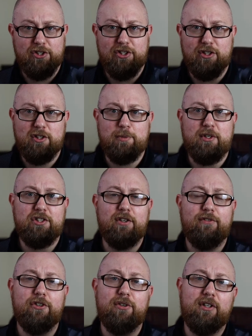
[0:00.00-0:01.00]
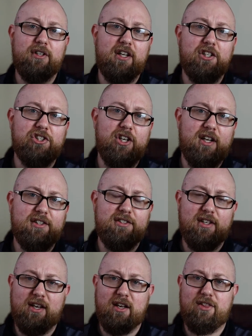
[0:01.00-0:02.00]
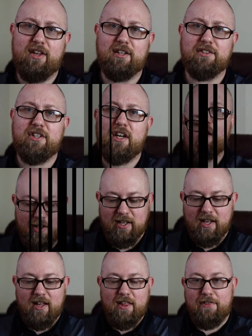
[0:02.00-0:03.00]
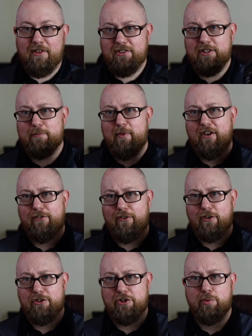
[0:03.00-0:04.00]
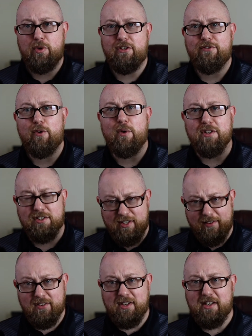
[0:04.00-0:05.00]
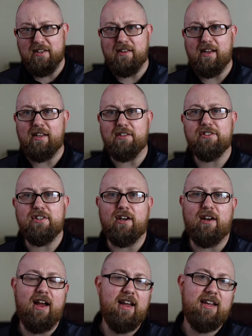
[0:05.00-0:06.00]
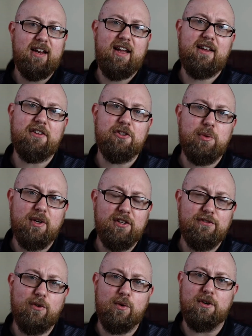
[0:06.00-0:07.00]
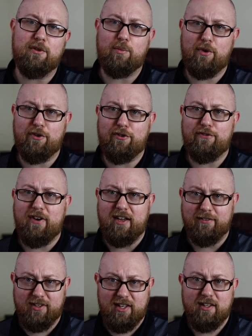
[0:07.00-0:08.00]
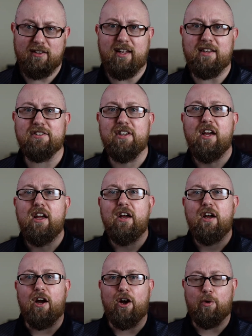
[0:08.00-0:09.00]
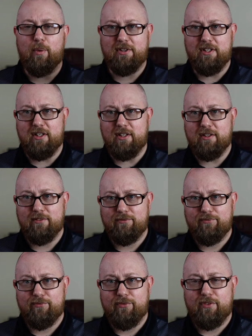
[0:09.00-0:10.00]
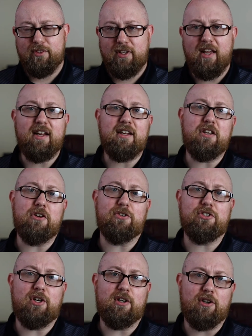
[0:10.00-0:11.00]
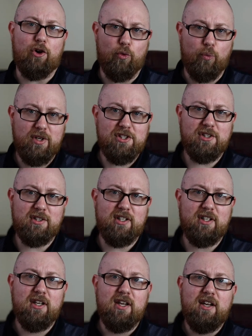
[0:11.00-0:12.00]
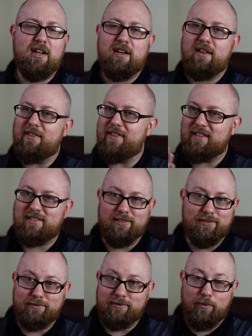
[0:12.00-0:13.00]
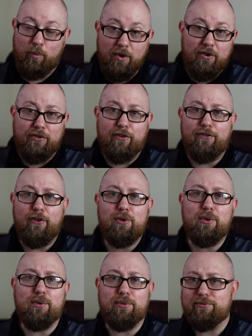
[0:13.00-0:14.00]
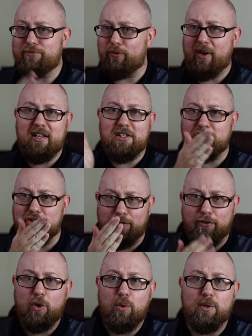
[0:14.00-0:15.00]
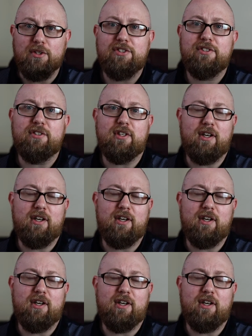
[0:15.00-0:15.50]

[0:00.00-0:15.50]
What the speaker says: sure, especially if you're doing night shots and things. This is my first 24-70 lens. I had the 24-105 kit lens with the Canon EOS R originally. That's a wonderful focal range, of course.